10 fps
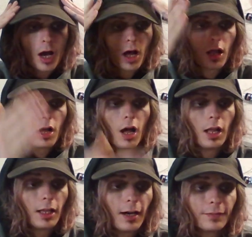a
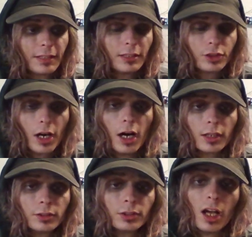lot of these
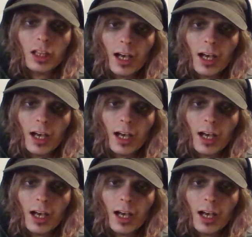songs